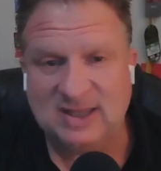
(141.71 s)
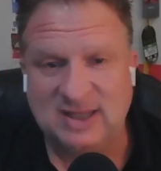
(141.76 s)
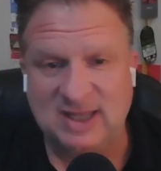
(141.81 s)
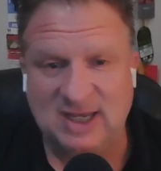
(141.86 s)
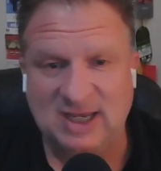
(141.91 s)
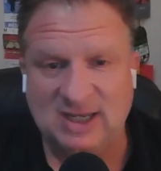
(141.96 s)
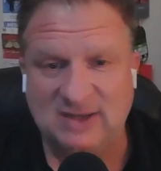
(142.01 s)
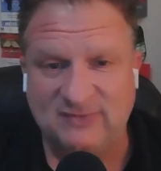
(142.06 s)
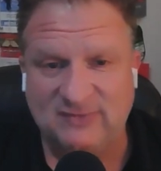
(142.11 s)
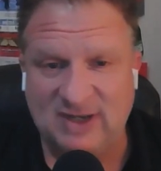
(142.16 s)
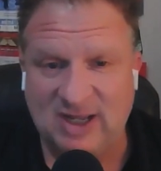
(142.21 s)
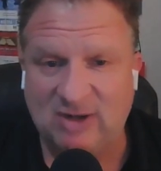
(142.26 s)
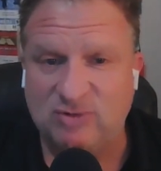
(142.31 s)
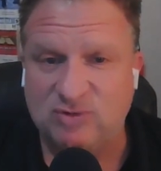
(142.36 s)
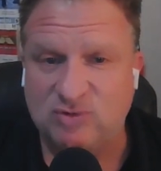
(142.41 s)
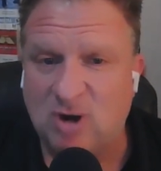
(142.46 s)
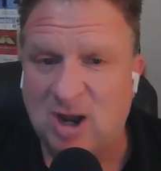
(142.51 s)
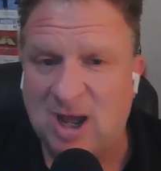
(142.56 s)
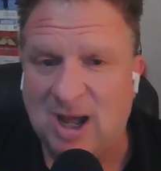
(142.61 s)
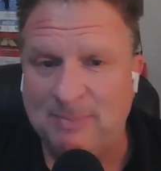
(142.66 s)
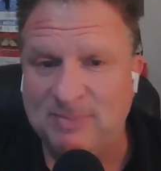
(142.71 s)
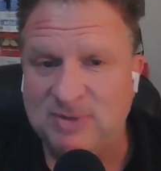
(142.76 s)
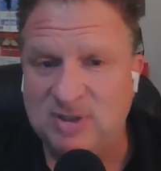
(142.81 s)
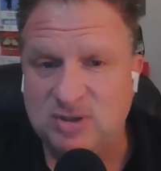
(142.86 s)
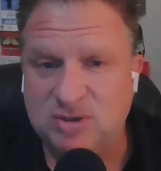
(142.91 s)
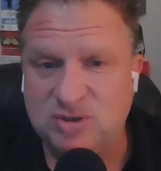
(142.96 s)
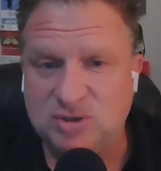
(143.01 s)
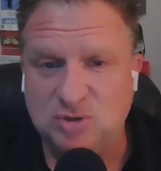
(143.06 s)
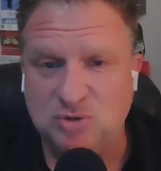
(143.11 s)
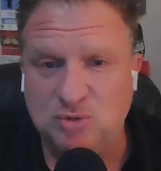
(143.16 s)
they have now dropped
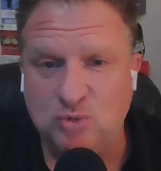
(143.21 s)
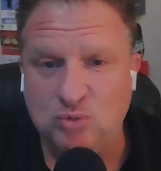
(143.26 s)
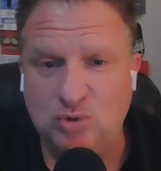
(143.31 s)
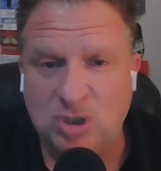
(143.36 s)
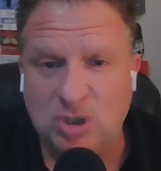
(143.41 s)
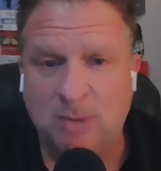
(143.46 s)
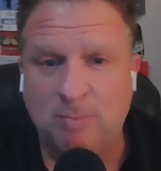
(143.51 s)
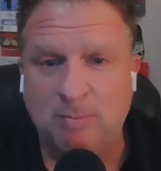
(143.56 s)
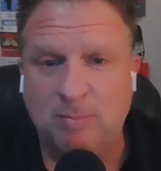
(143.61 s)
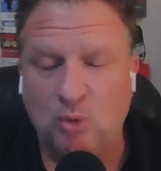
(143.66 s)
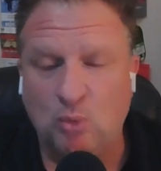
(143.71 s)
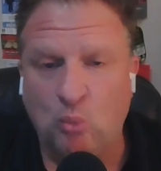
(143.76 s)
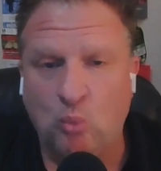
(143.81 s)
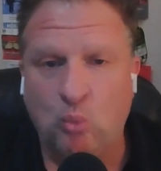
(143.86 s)
to number